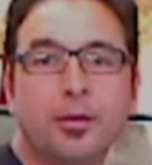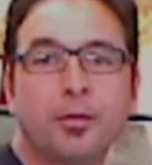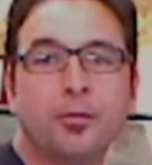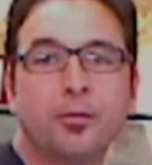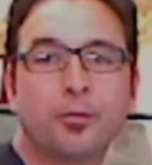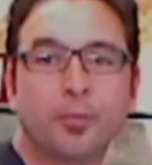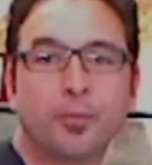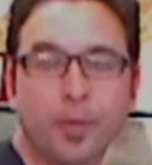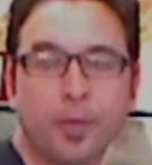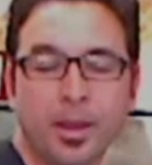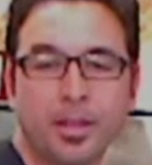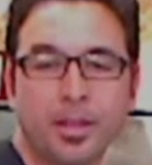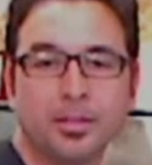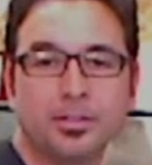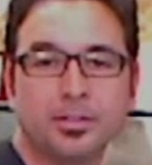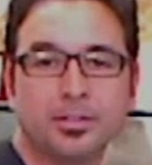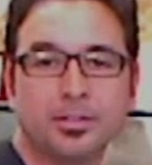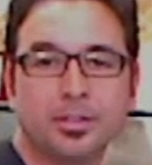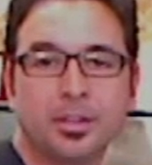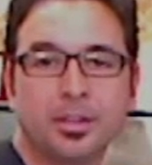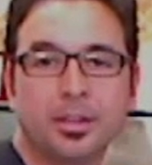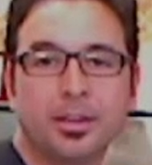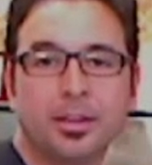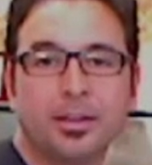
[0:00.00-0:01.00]

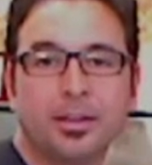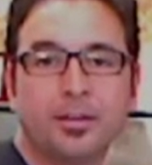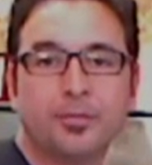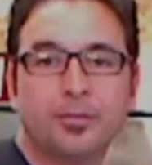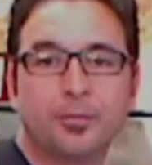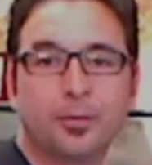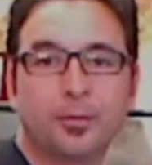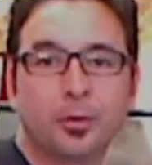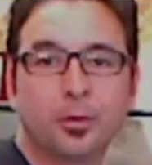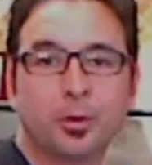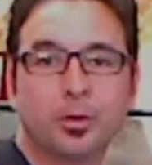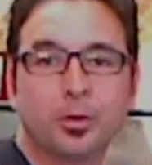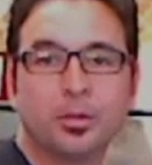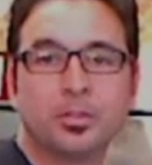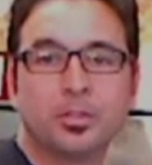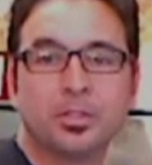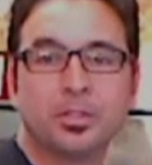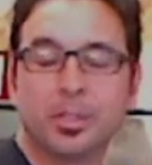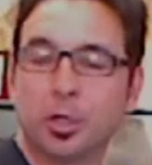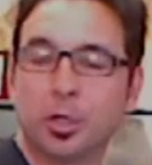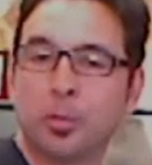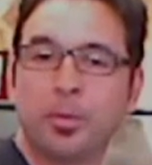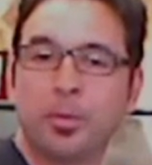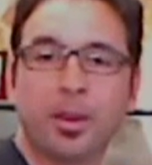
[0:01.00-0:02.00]
friends for
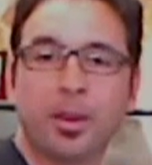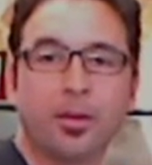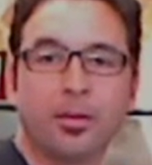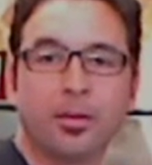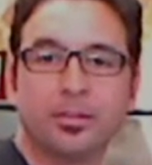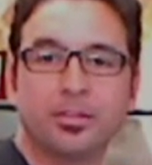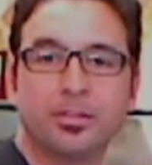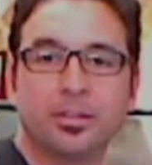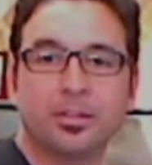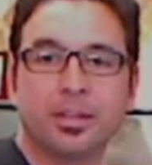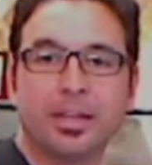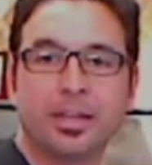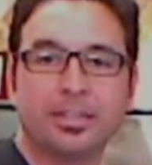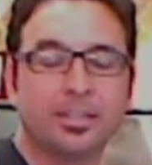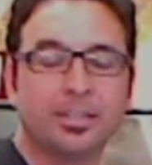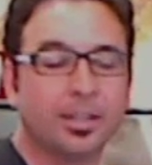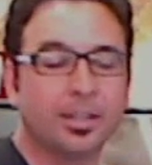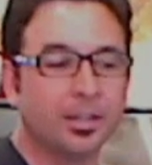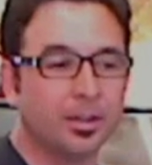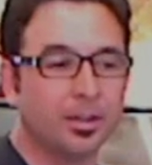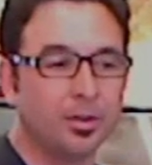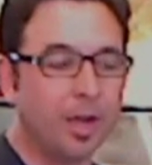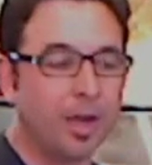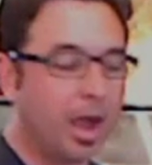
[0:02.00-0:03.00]
single parents. I
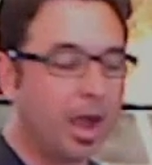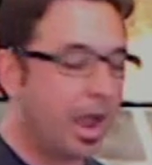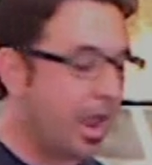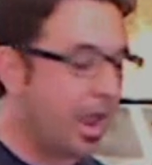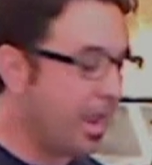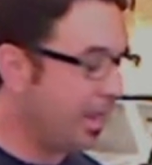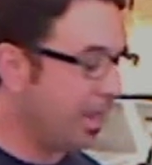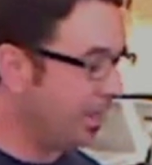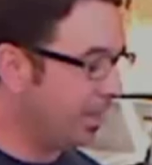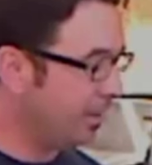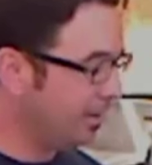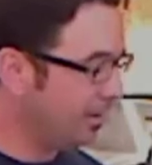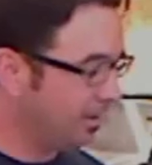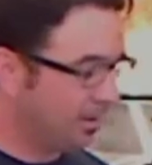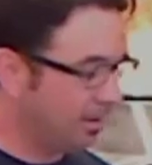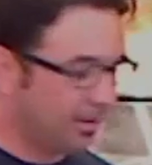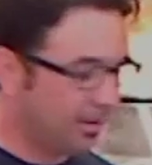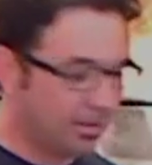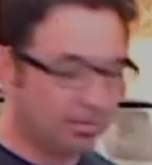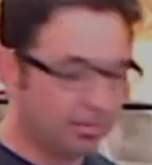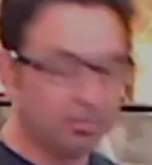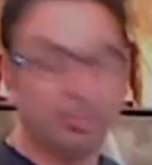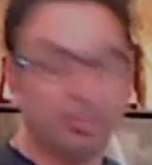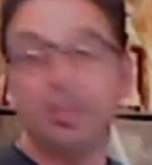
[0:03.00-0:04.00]
tell you, I
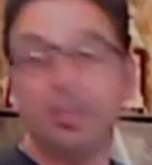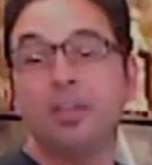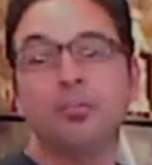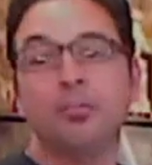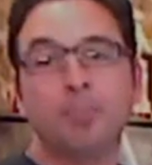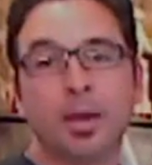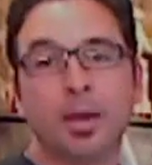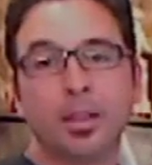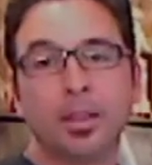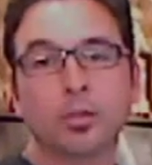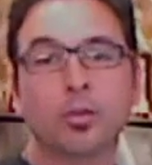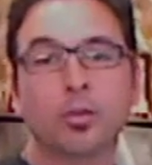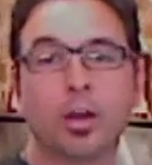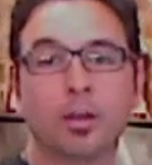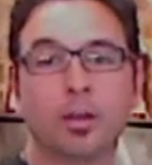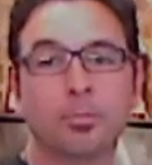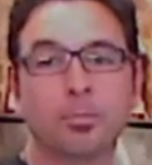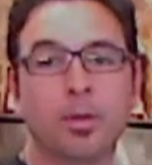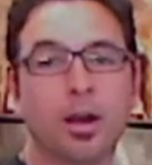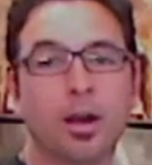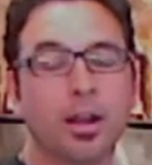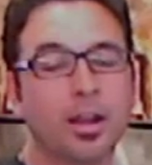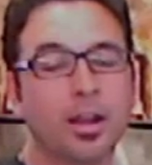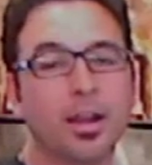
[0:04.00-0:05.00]
live by the
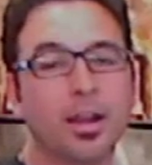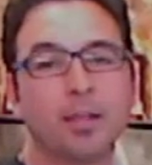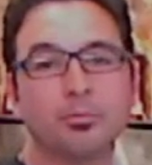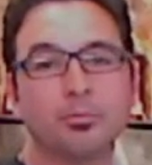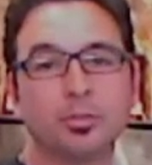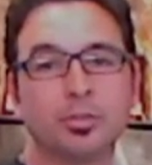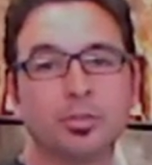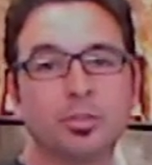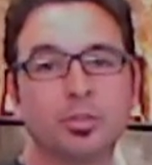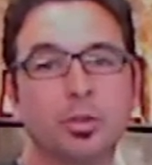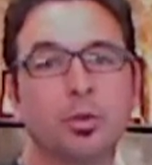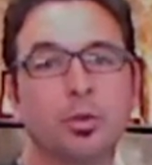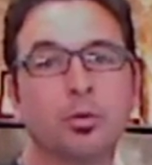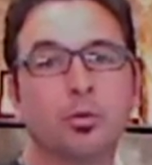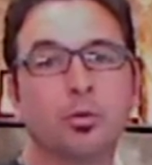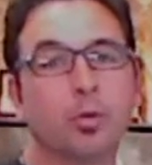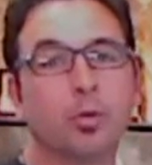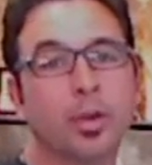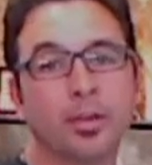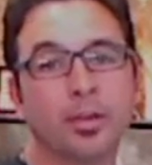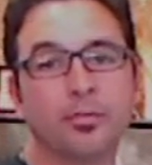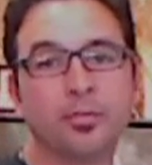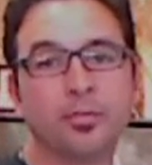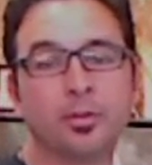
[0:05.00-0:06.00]
crock pot, and I'm just so
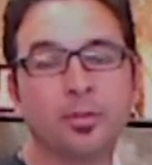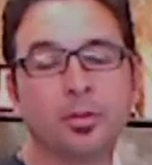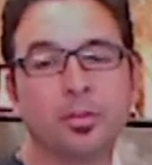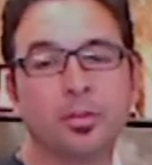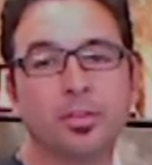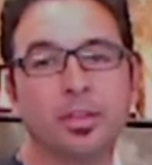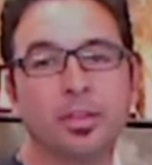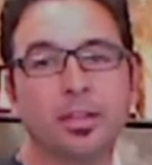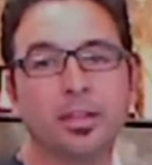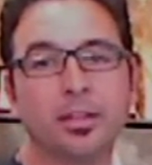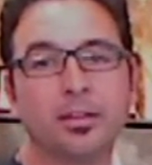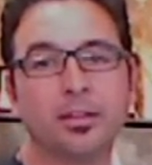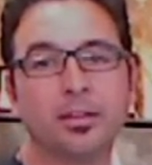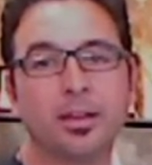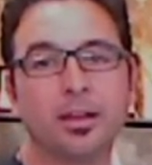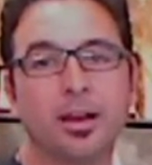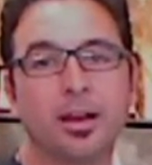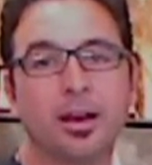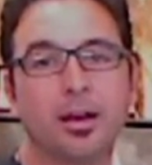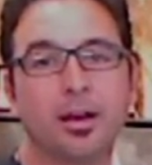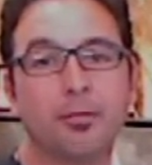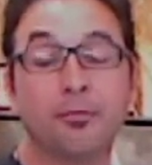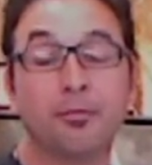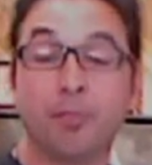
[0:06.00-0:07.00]
grateful that
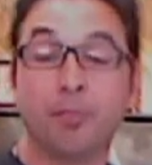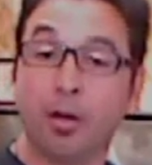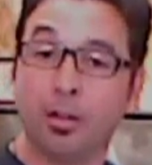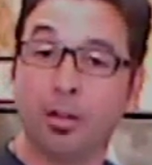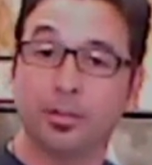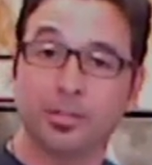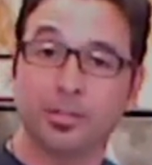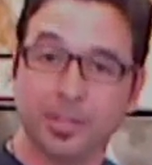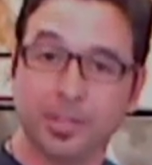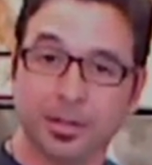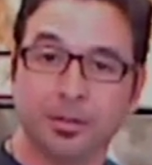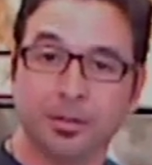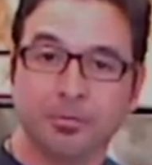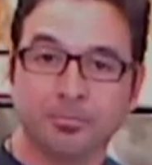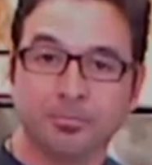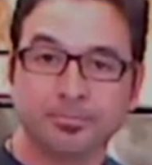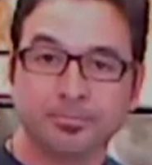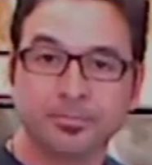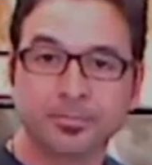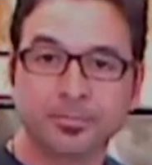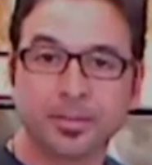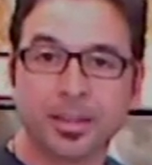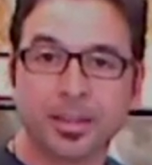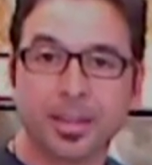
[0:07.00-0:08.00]
fall is here,
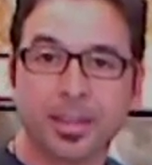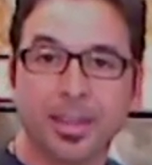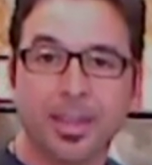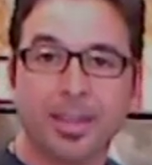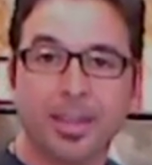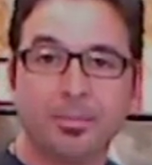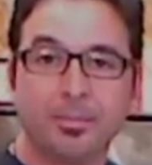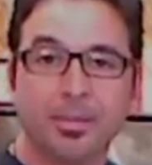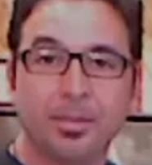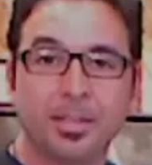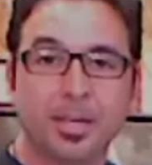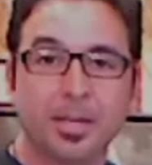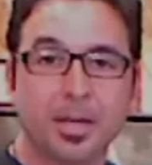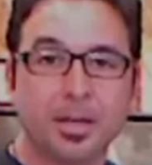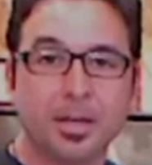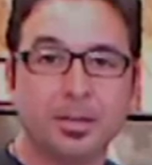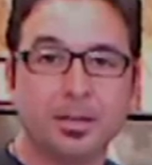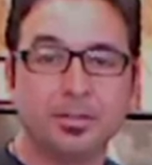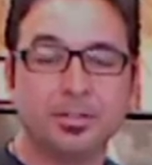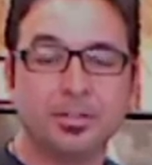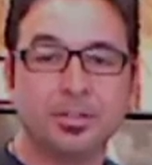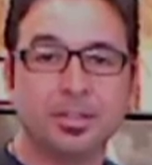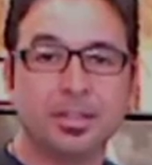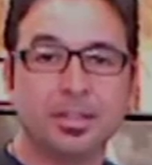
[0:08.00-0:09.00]

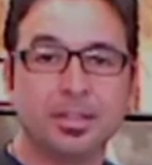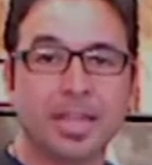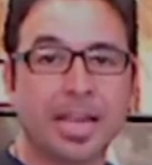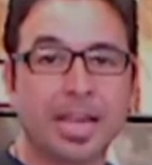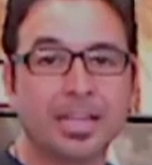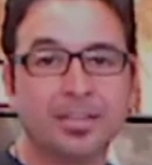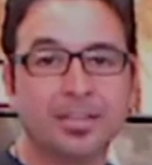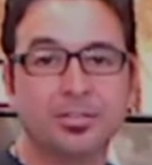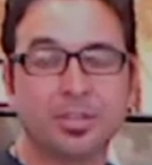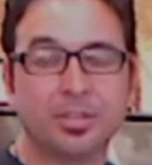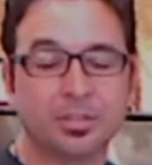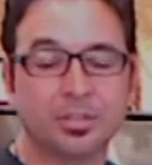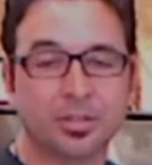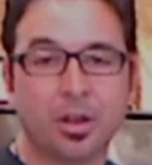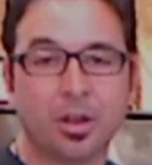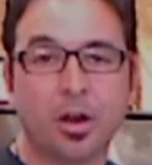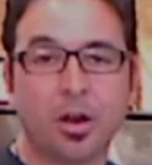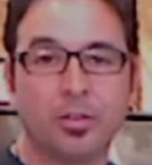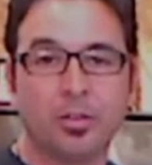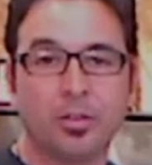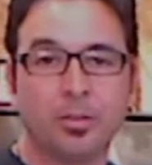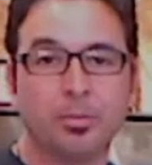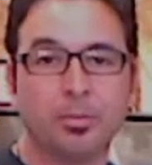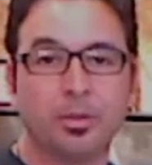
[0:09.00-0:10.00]
because that gives us
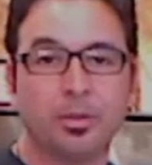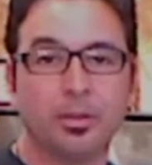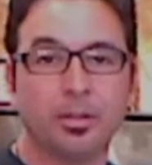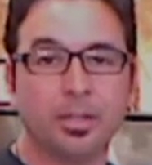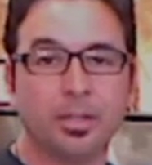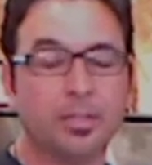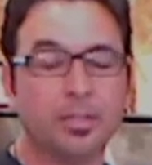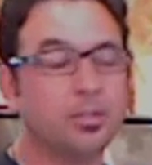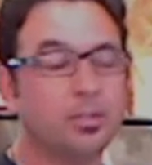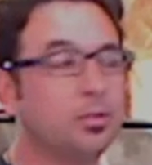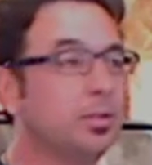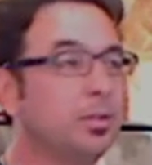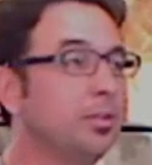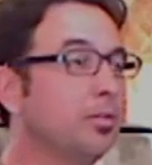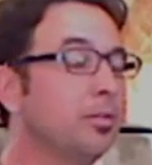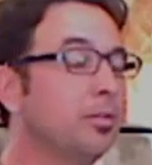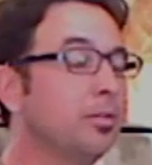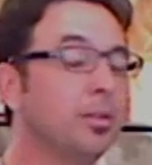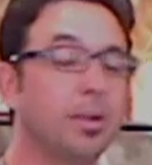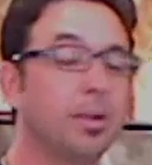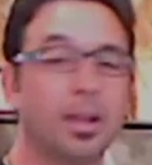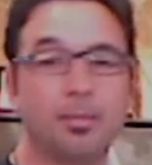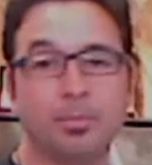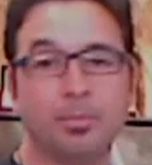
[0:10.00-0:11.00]
all the ability to either
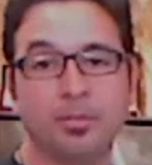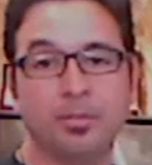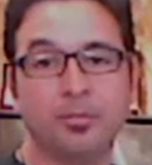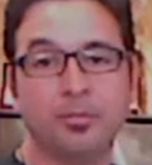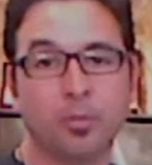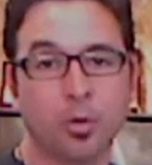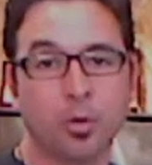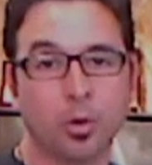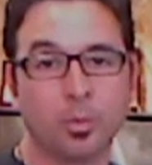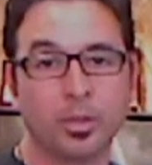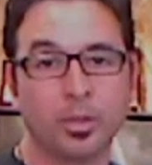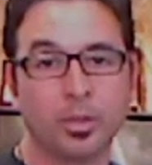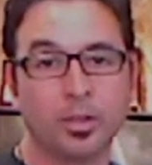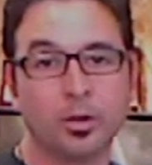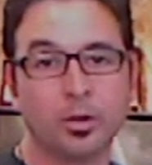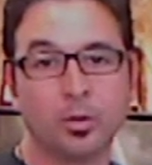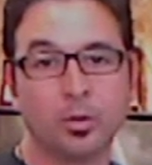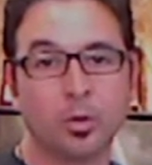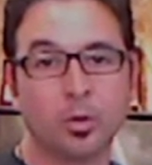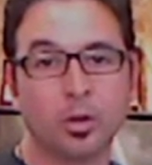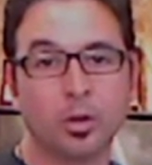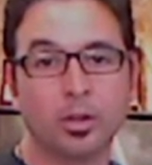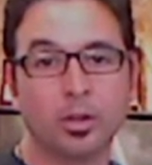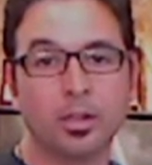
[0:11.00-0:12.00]
the night before we go
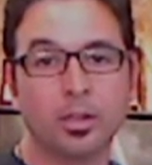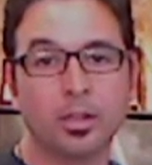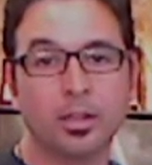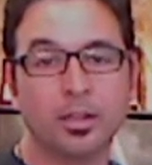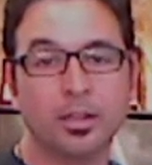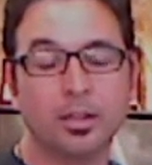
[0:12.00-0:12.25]
to work